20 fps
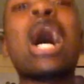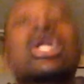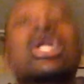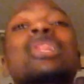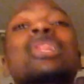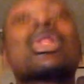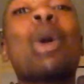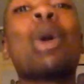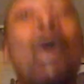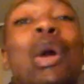
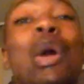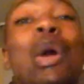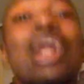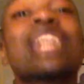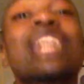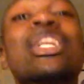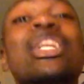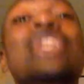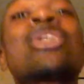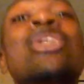Lord,
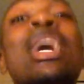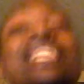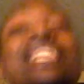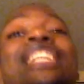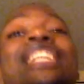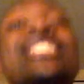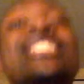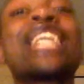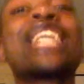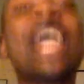they're trying to
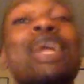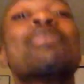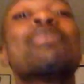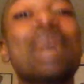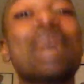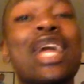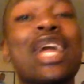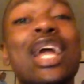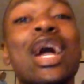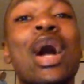shade
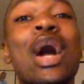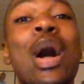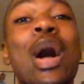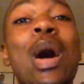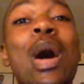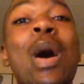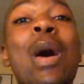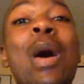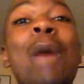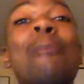me.
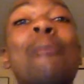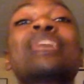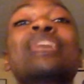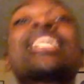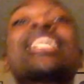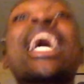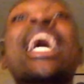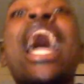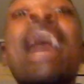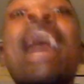But
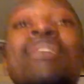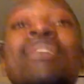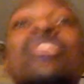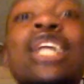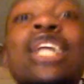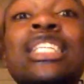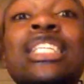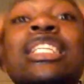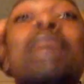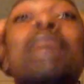they haven't
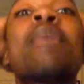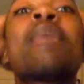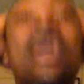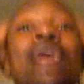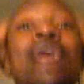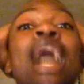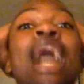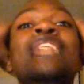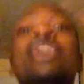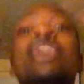looked in the mirror
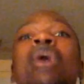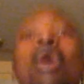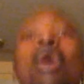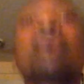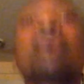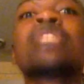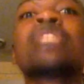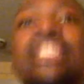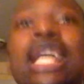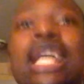at their
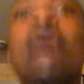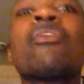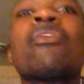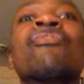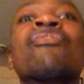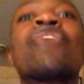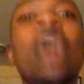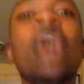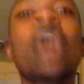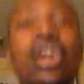own self
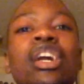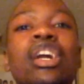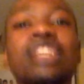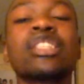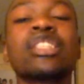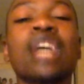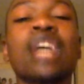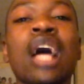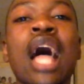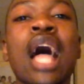first.
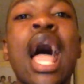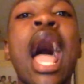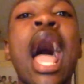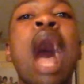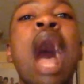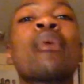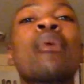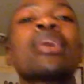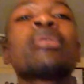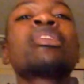
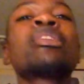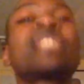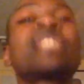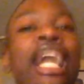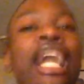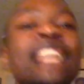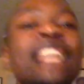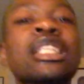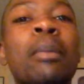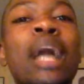How can you
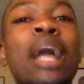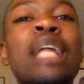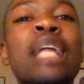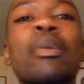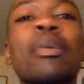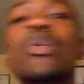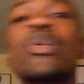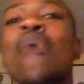shade somebody but you